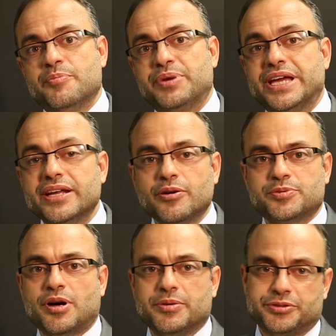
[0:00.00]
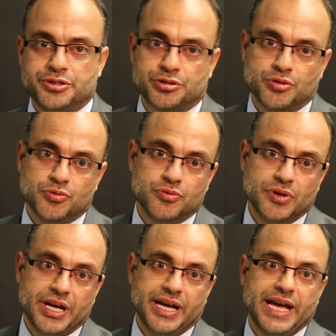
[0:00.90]
begin optometry school,
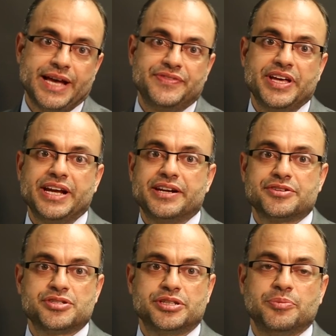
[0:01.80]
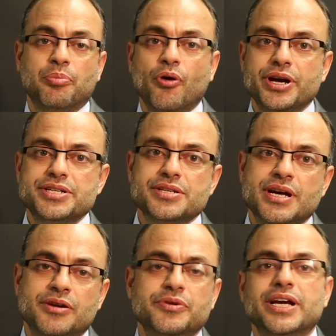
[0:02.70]
and then at a certain point
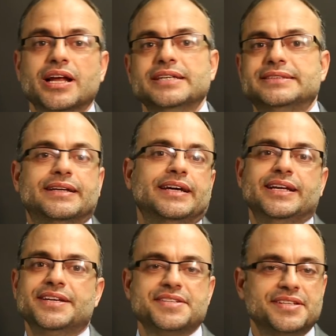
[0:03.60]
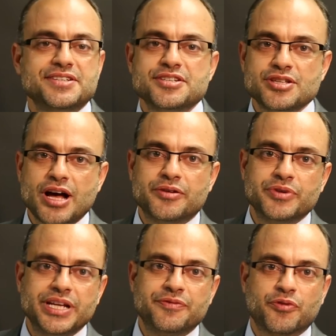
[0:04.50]
realize that, hey, listen, this is not
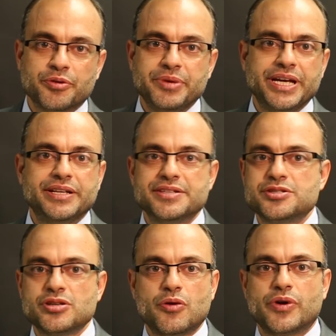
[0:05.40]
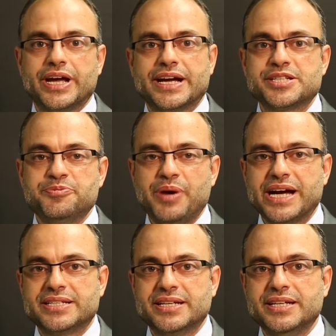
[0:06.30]
really for me, this is not what I
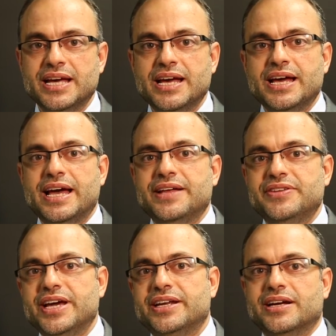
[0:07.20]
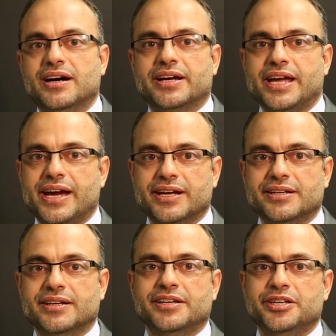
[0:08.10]
expected, and then
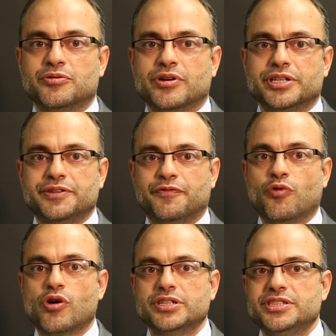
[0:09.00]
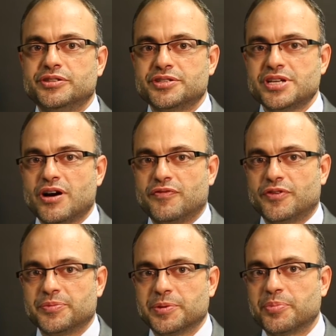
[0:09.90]
again, you are divorcing yourself
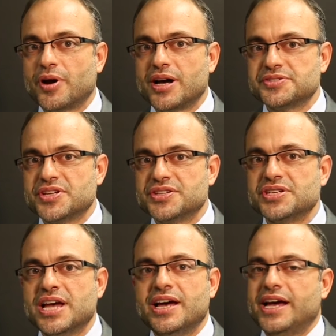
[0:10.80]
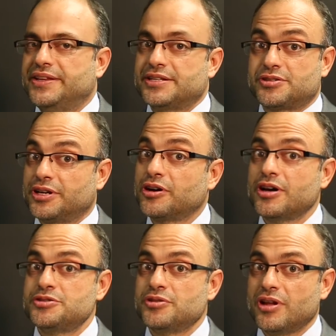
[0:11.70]
from the process, and that's going to
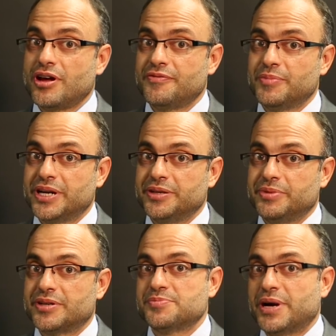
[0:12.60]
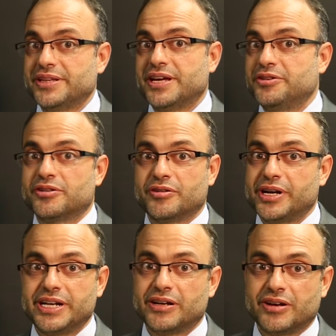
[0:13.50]
cost you a lot of money, because by then you're
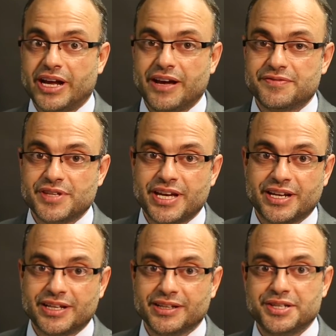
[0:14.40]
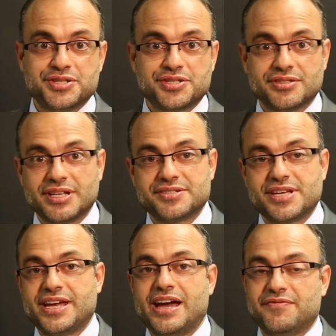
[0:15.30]
already going to have taken at least, let's
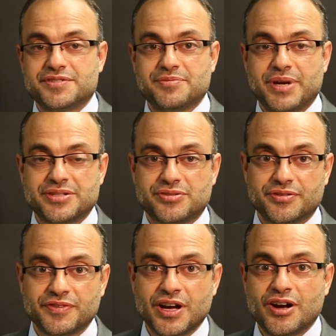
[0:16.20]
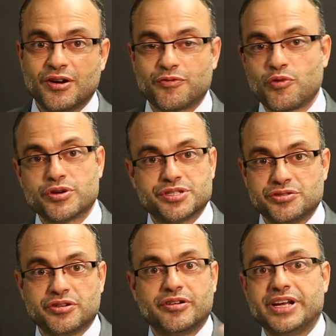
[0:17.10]
say, half a semester of courses.
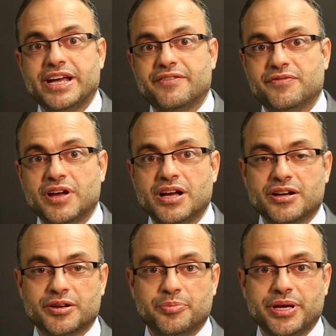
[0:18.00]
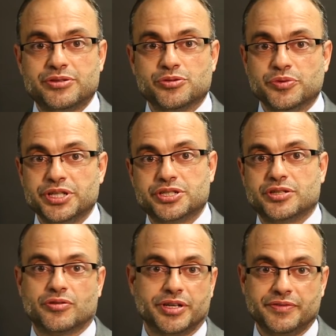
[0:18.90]
You already have going to pay
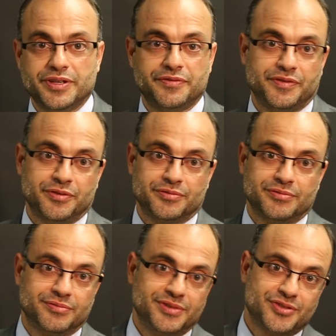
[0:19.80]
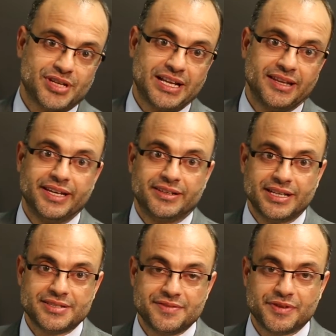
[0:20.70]
tuition, or even if you decide later,
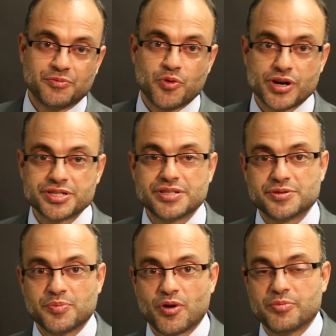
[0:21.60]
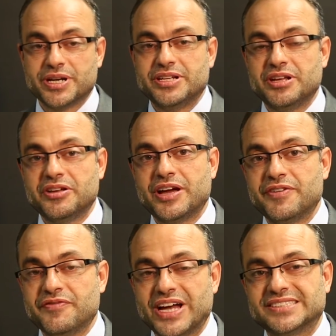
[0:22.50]
that's even worse. It's more money that you have
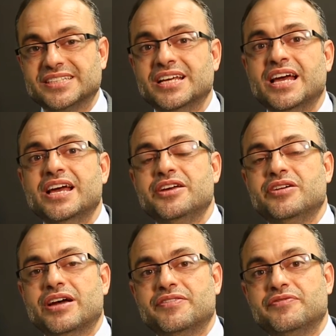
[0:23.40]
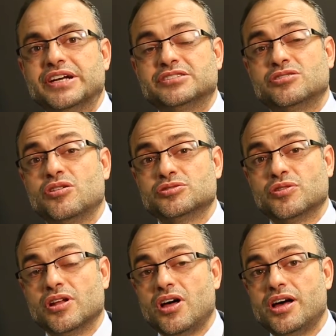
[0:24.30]
invested. You have invested also
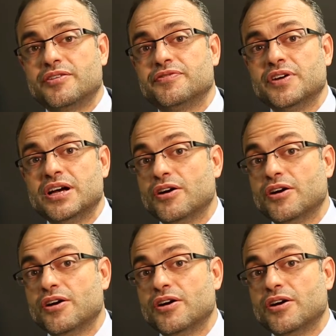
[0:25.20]
a lot of